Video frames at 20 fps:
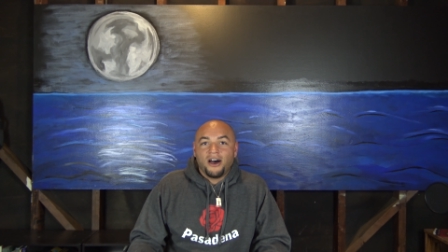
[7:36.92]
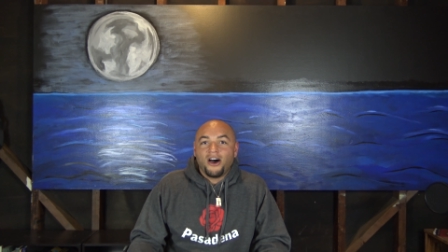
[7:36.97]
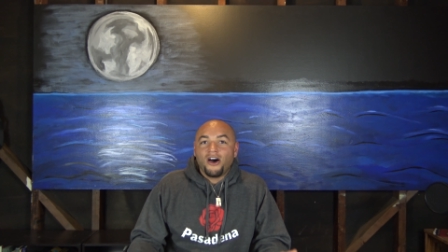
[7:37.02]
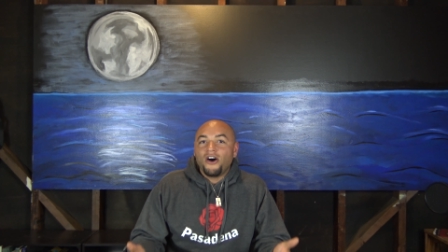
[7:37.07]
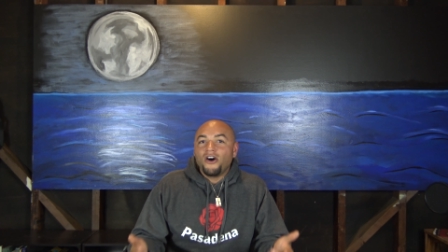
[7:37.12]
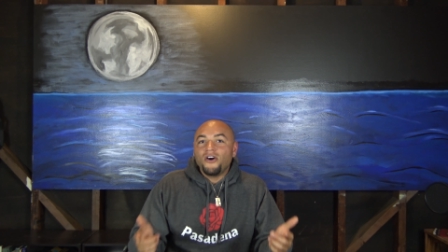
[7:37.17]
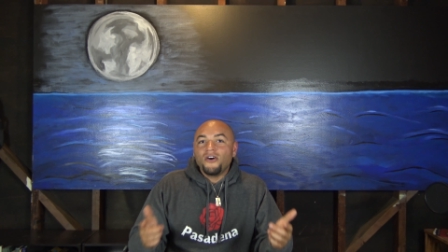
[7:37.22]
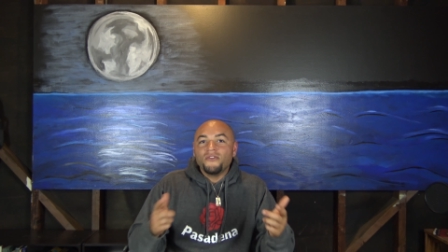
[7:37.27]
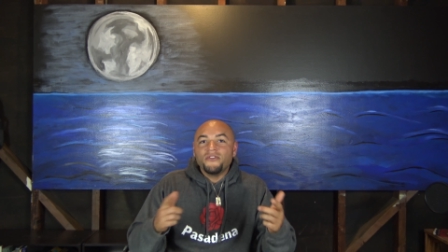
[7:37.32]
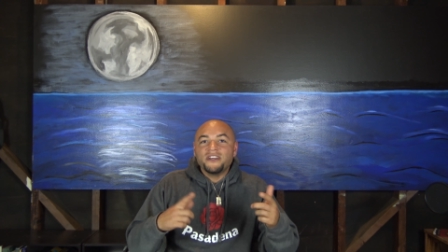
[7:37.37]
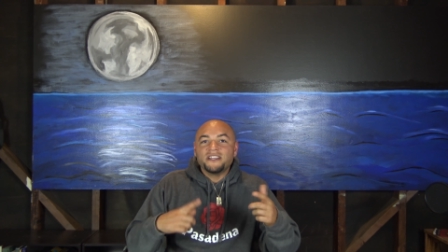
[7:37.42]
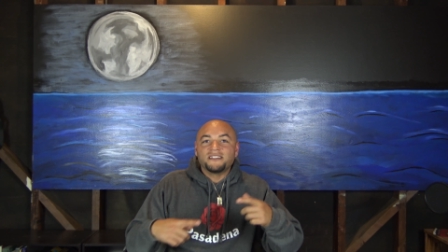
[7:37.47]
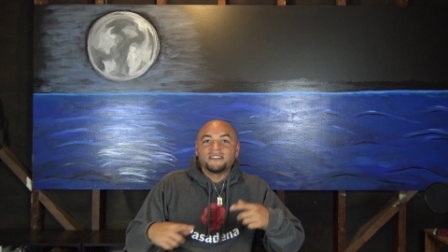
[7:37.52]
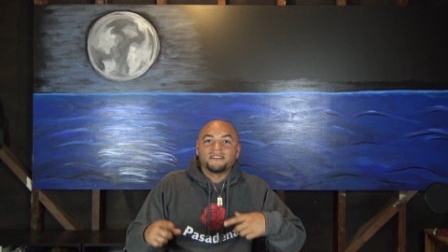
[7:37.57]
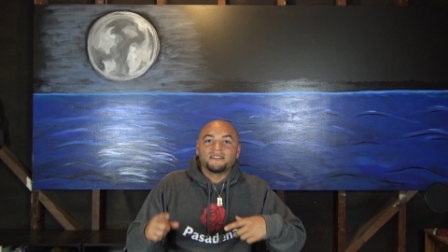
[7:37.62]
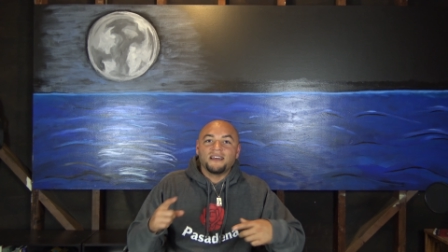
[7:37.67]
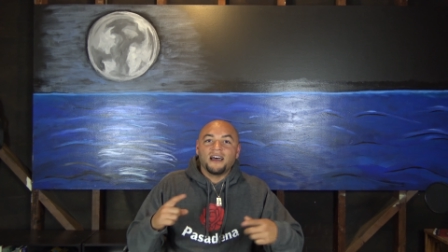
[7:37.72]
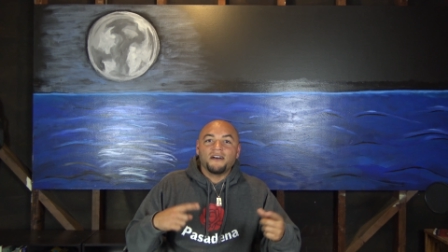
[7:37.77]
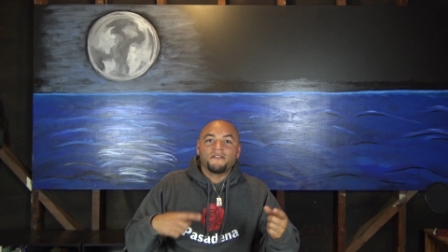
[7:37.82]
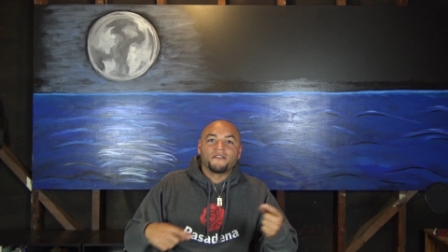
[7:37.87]
All this
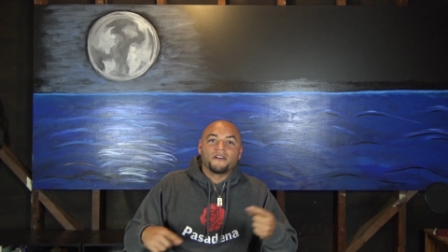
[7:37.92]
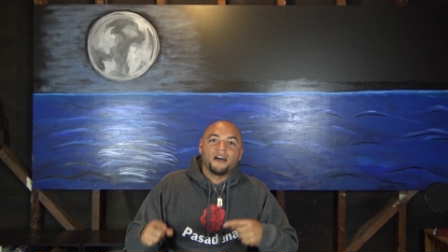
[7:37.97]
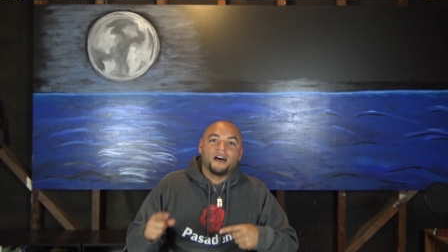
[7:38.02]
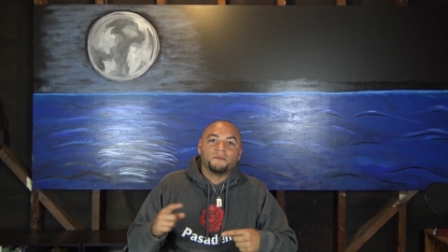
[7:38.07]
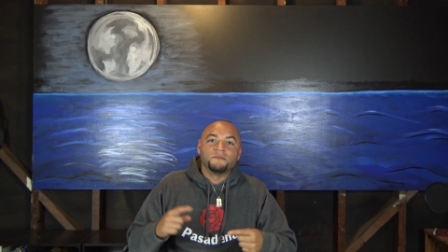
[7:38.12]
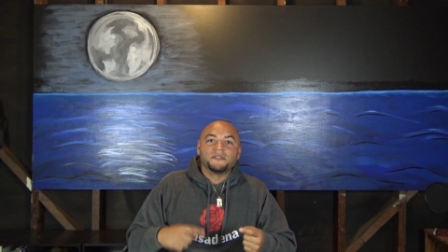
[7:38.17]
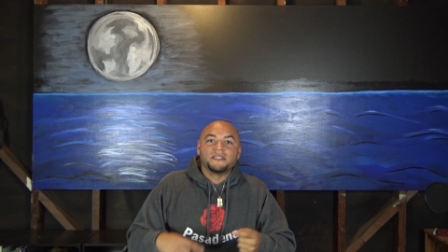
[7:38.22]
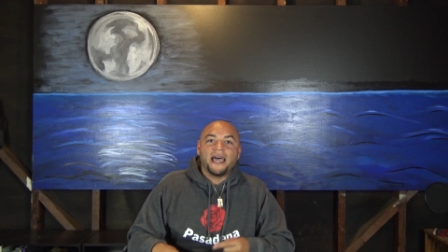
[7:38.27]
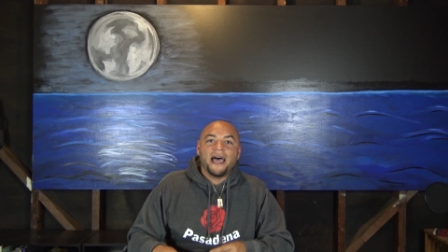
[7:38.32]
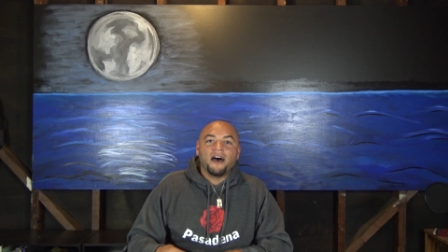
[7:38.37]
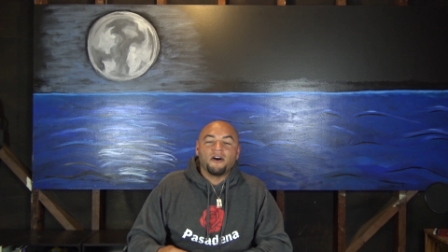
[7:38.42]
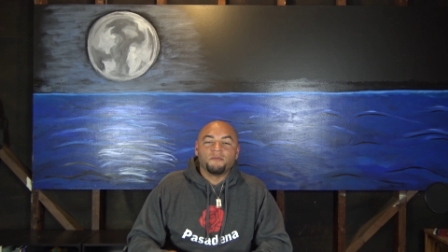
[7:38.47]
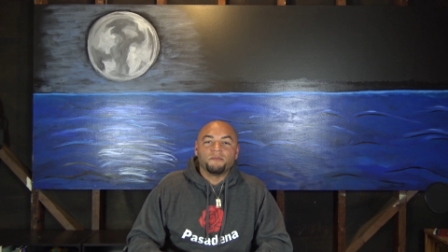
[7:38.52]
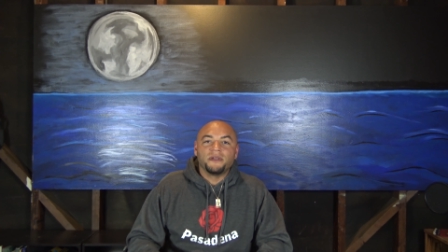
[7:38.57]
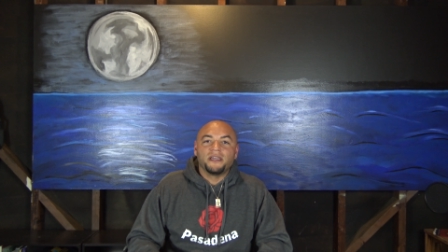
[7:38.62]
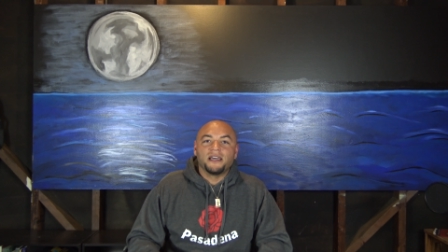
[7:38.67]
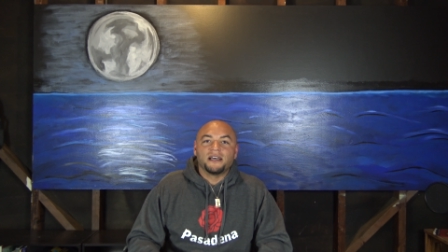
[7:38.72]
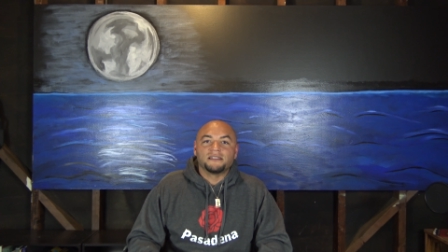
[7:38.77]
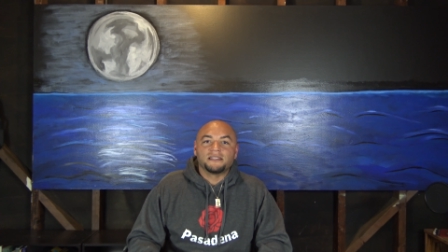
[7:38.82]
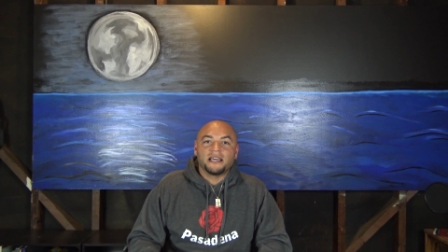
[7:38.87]
stuff comes out
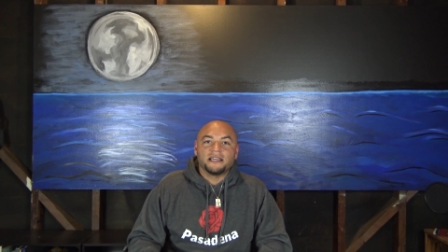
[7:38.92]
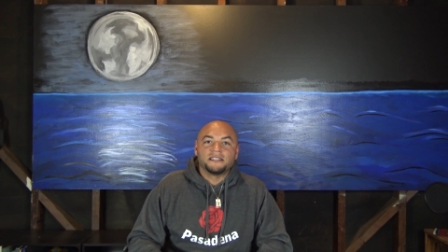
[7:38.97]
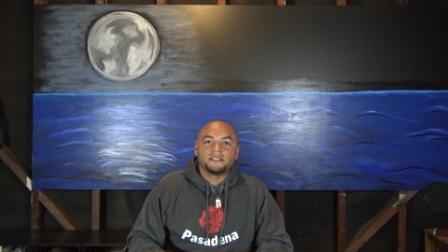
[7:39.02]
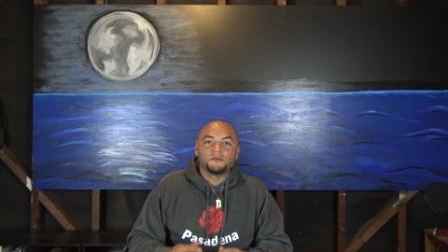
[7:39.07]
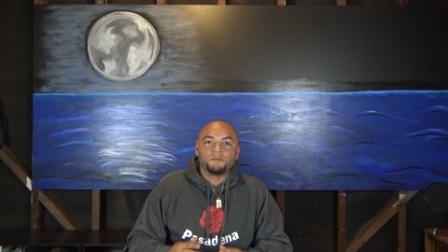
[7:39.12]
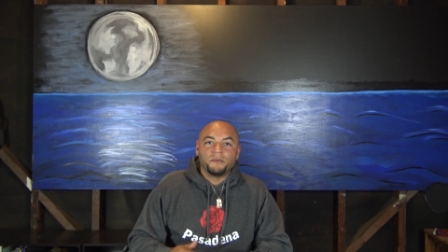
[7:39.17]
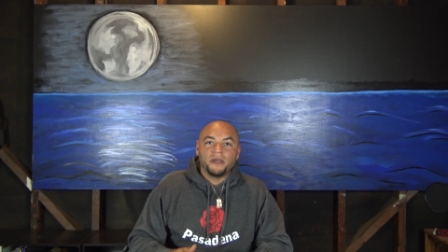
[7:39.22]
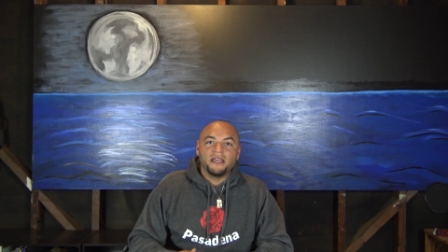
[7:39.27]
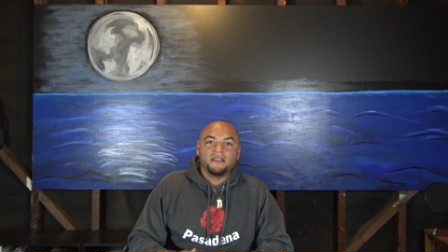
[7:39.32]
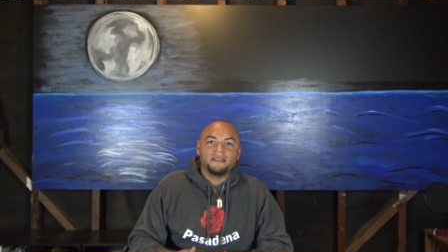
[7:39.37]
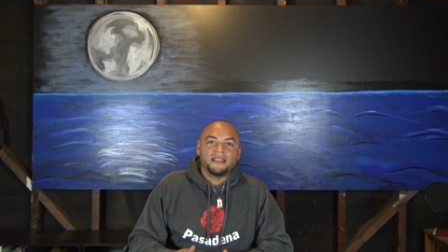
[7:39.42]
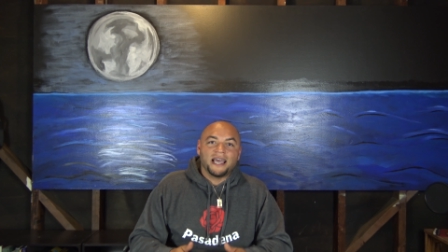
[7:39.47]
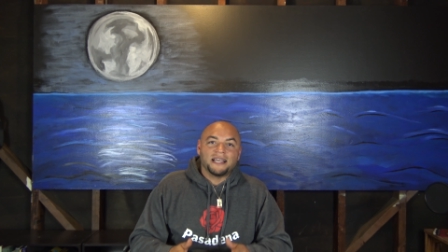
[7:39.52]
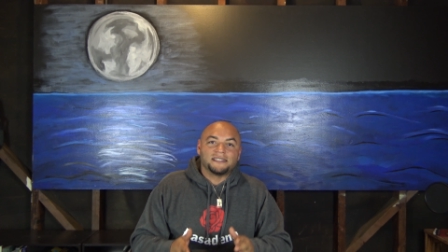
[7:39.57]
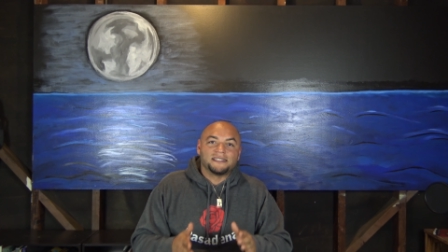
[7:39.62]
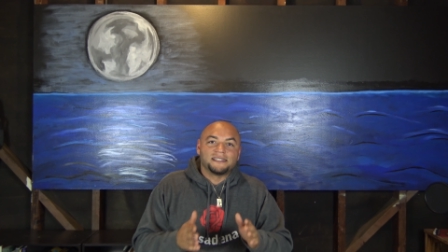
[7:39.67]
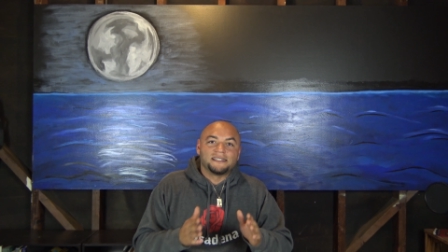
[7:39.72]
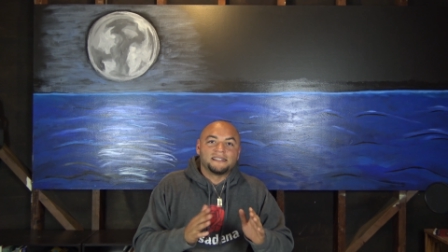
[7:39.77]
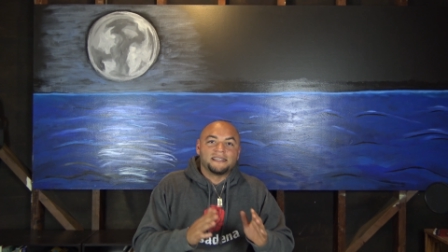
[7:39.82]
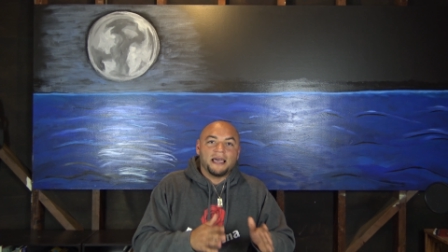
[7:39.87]
because I spend
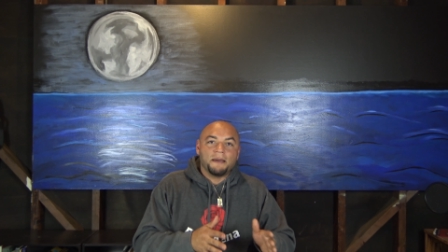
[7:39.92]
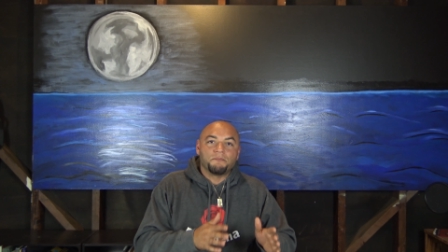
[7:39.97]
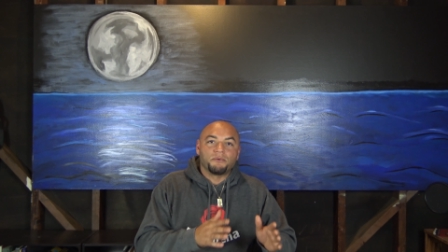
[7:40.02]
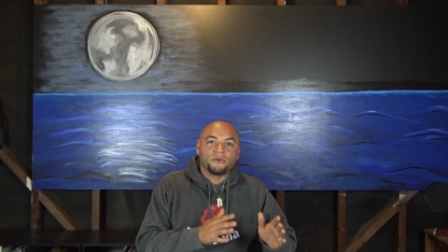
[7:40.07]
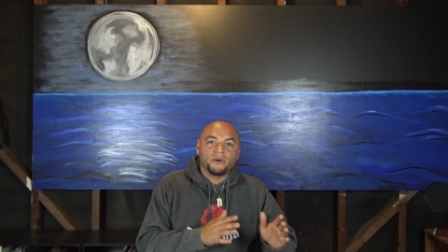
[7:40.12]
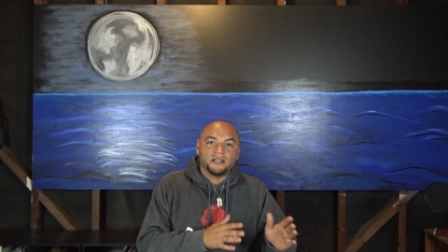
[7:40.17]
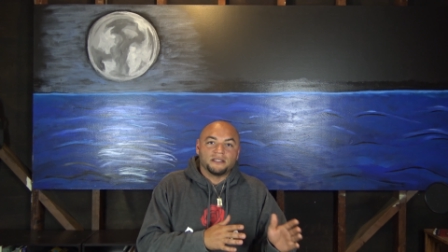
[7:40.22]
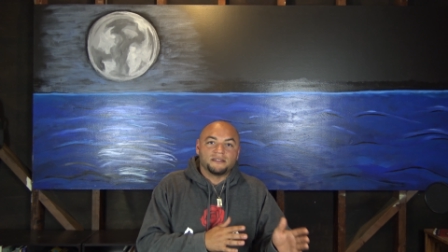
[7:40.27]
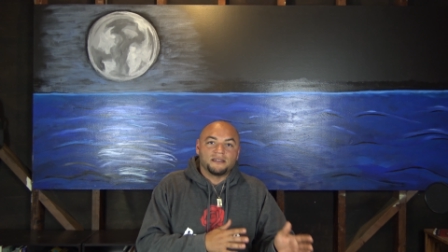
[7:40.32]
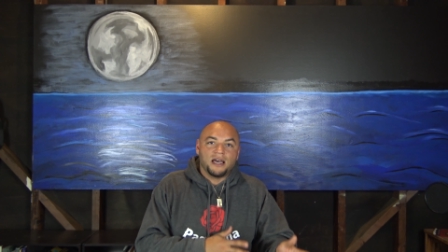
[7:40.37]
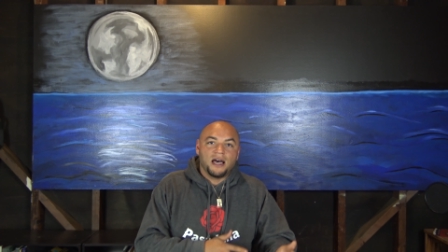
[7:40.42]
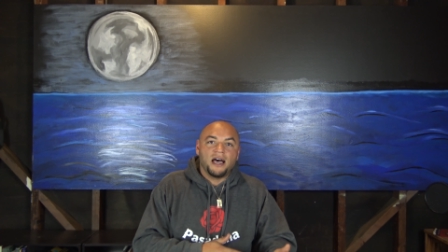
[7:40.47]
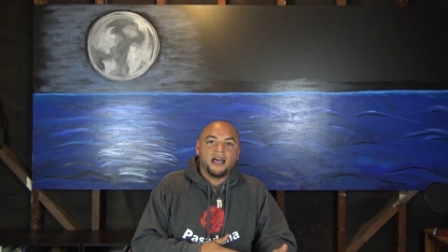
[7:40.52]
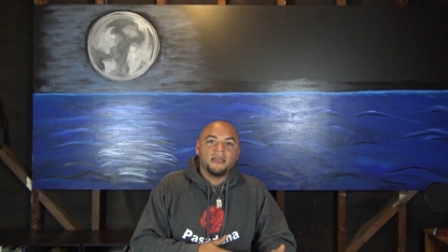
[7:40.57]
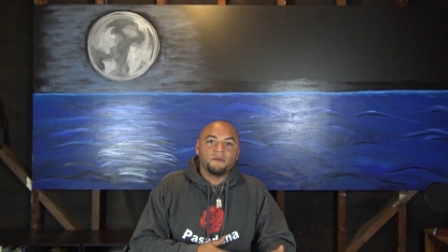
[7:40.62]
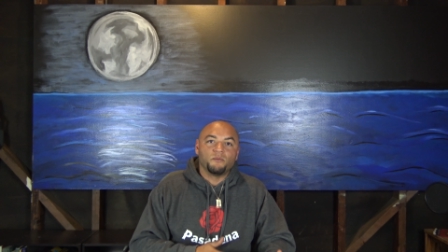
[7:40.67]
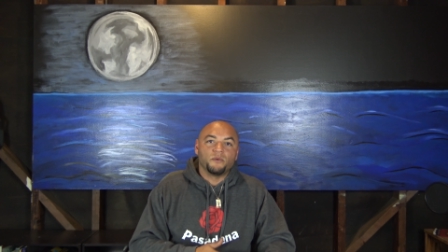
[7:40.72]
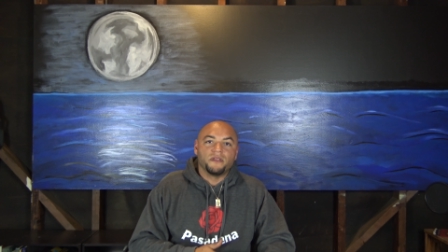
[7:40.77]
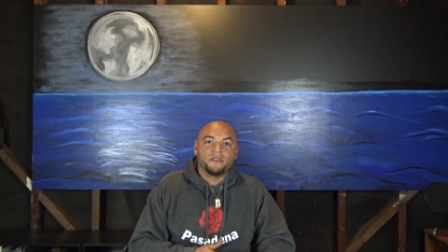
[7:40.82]
that separate time